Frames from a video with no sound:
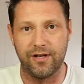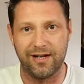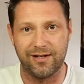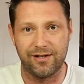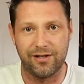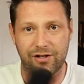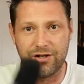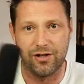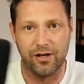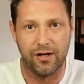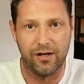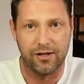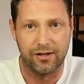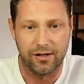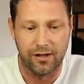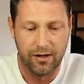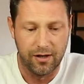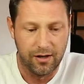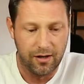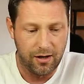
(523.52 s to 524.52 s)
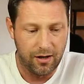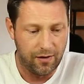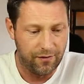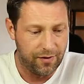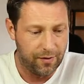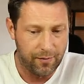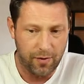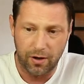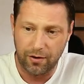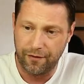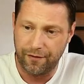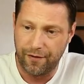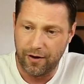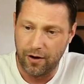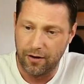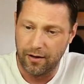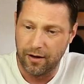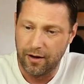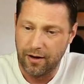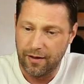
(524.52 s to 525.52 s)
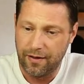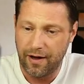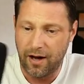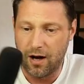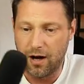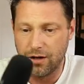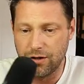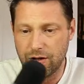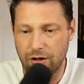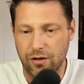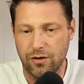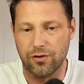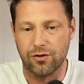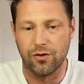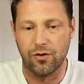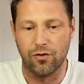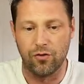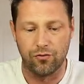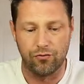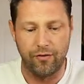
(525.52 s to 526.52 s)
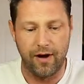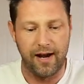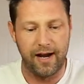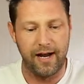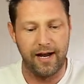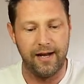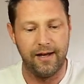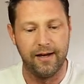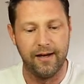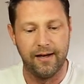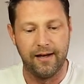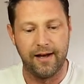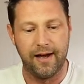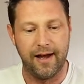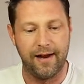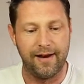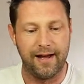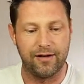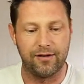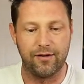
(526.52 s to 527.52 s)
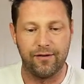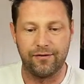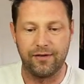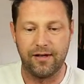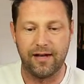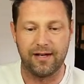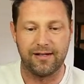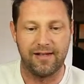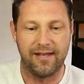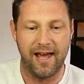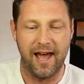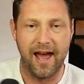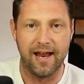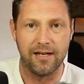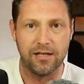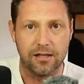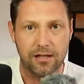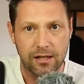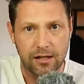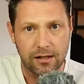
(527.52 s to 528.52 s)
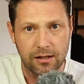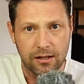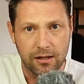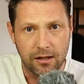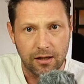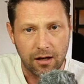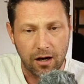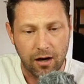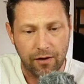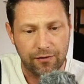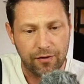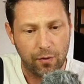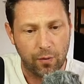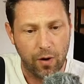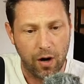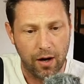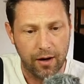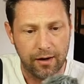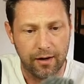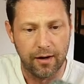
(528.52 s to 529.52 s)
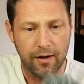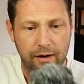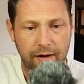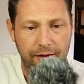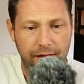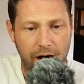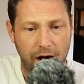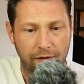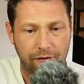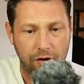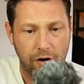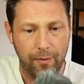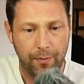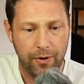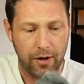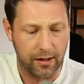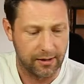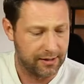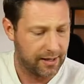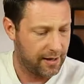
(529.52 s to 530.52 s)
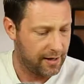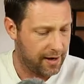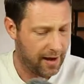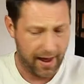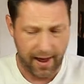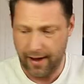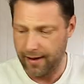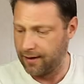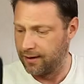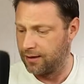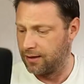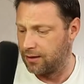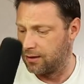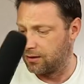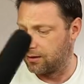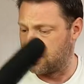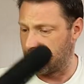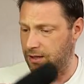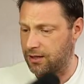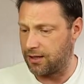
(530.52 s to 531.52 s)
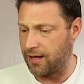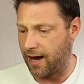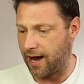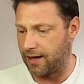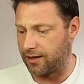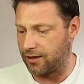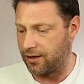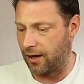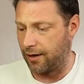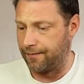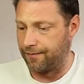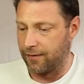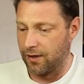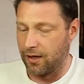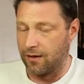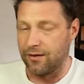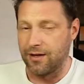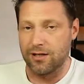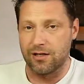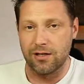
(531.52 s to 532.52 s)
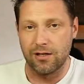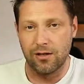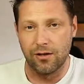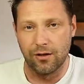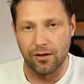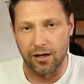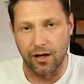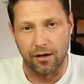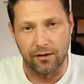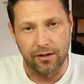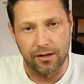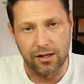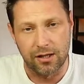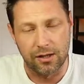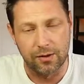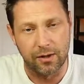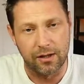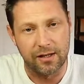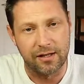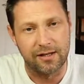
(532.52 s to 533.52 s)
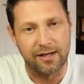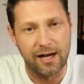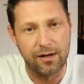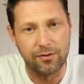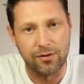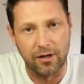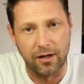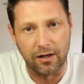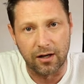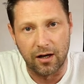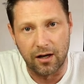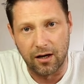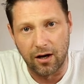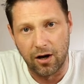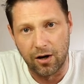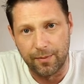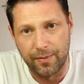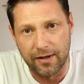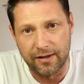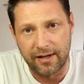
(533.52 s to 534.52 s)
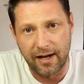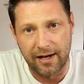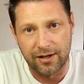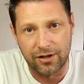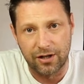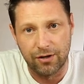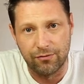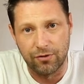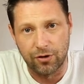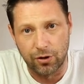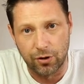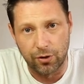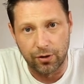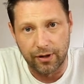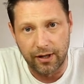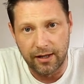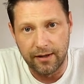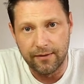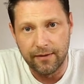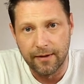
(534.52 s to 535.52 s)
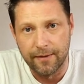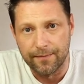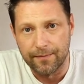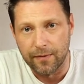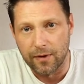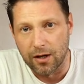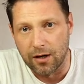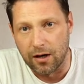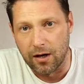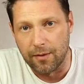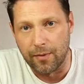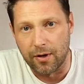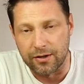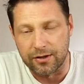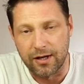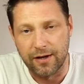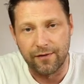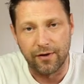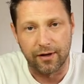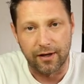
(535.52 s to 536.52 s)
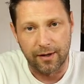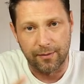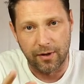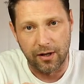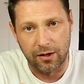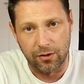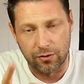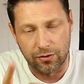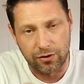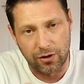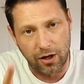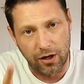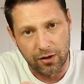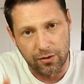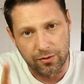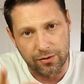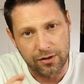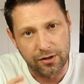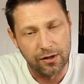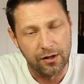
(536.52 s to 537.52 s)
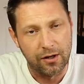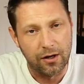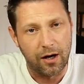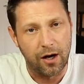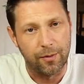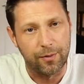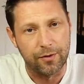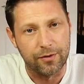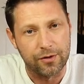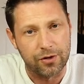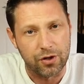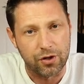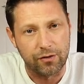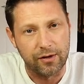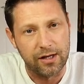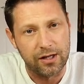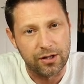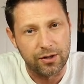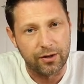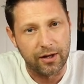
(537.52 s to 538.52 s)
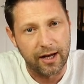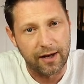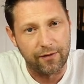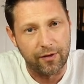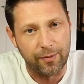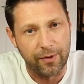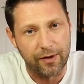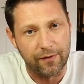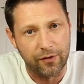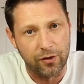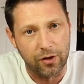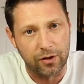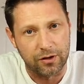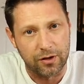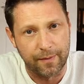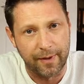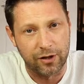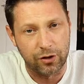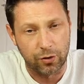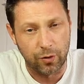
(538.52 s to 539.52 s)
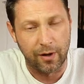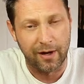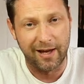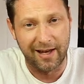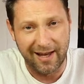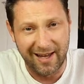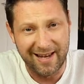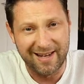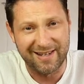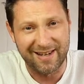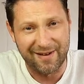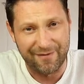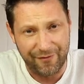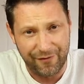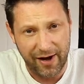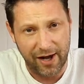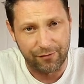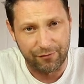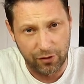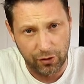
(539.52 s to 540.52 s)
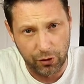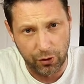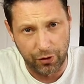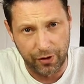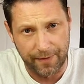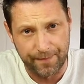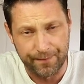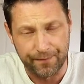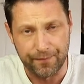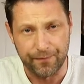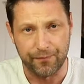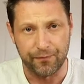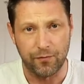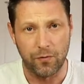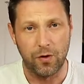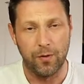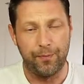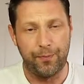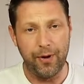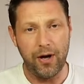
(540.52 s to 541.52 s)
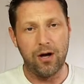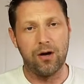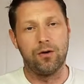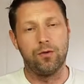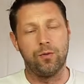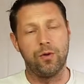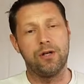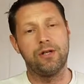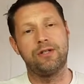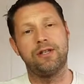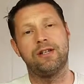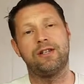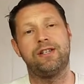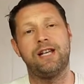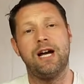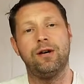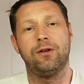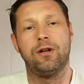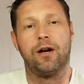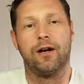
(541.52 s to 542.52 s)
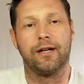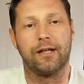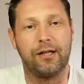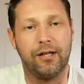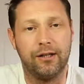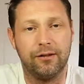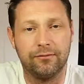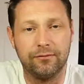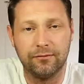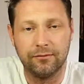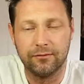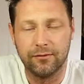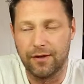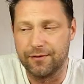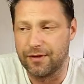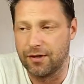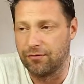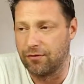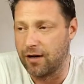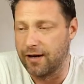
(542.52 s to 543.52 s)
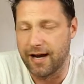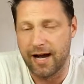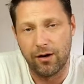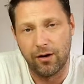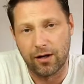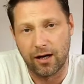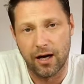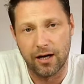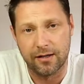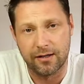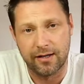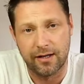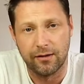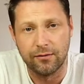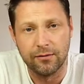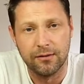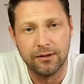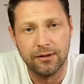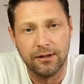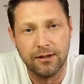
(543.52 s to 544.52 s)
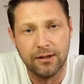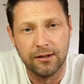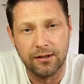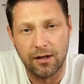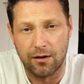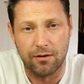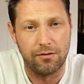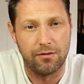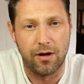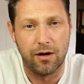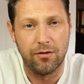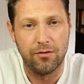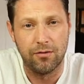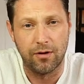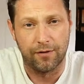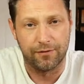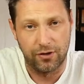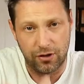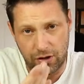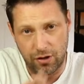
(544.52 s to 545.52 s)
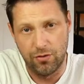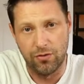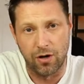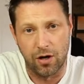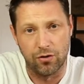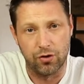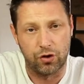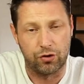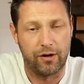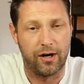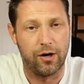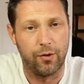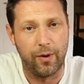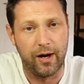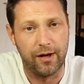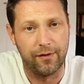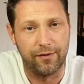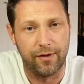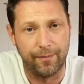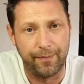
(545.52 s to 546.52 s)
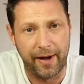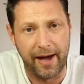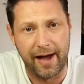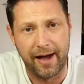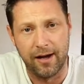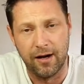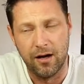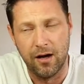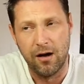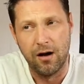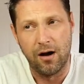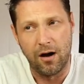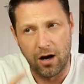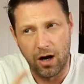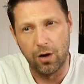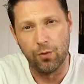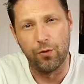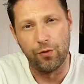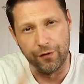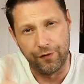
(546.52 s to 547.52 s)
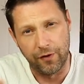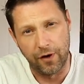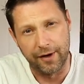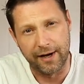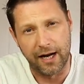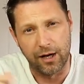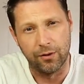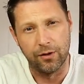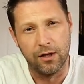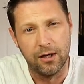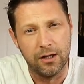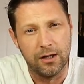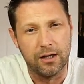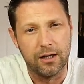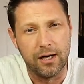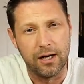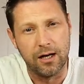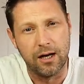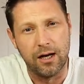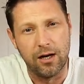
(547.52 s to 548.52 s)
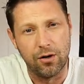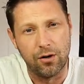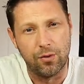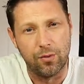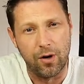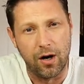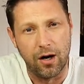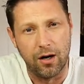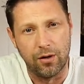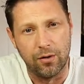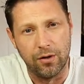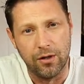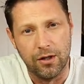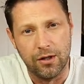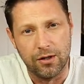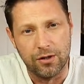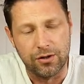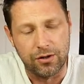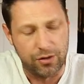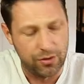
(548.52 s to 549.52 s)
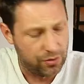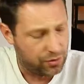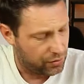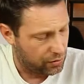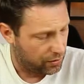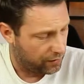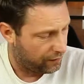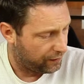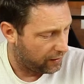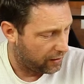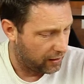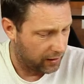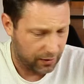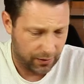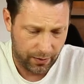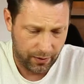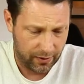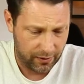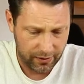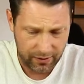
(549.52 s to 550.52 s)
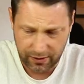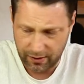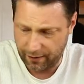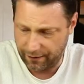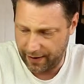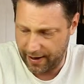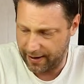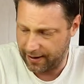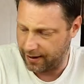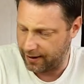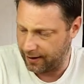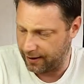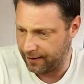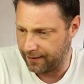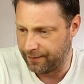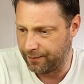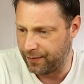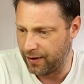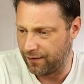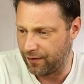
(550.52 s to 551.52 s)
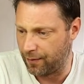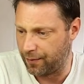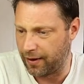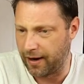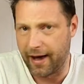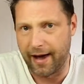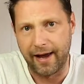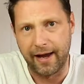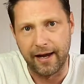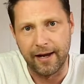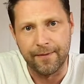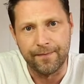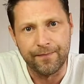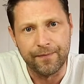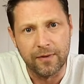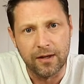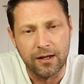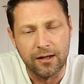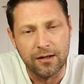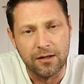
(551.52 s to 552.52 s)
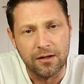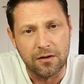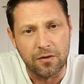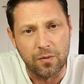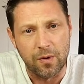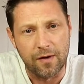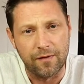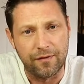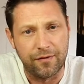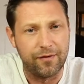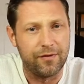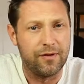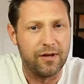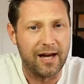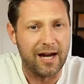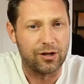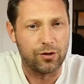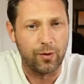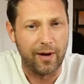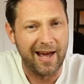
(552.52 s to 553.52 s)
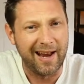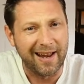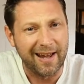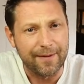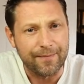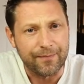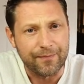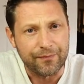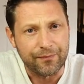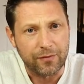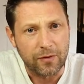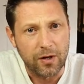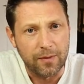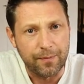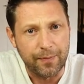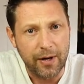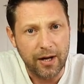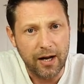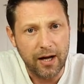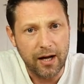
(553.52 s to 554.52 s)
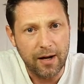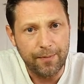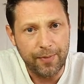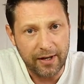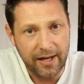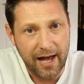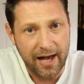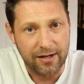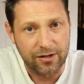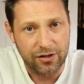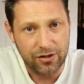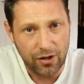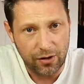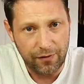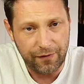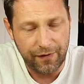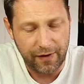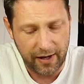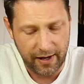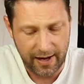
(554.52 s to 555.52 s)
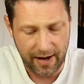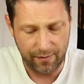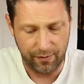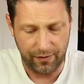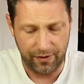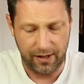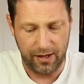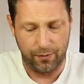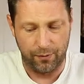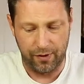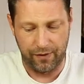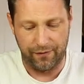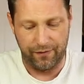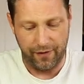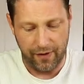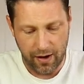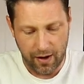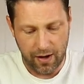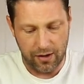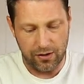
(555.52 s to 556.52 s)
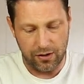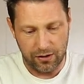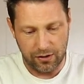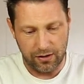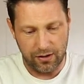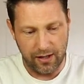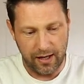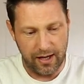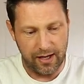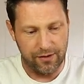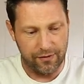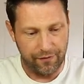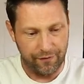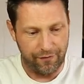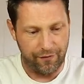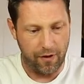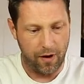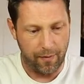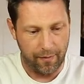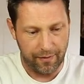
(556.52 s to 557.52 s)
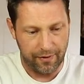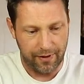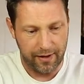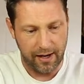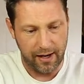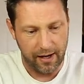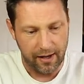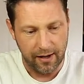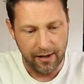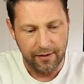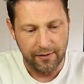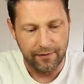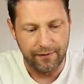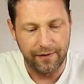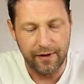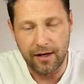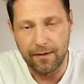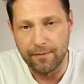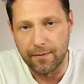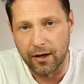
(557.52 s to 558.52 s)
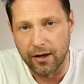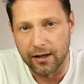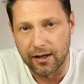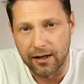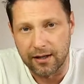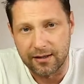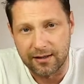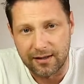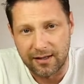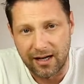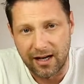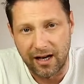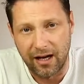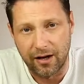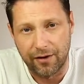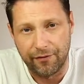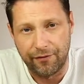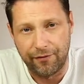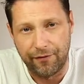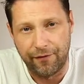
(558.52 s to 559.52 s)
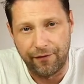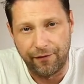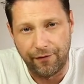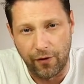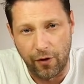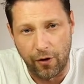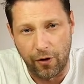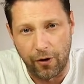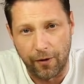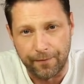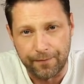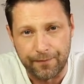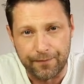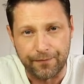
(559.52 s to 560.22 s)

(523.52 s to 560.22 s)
That's the size of the microphone that I use already. And that's obviously, that's the end of the one that I've got plugged in there, just there. So this is the audio. This is what it sounds like. I hope it's actually recording. I might see if I can get my little dials up on the screen so I can have a bit of a look to make sure it is in fact recording. But what does it sound like? Obviously right now I can't tell. I don't know. Obviously you know straight away off the bat. I will find out in a little while to sort of like once I've had a bit of a play with the actual edit. But yeah, so far everything that we've heard is from the V-MIC D4.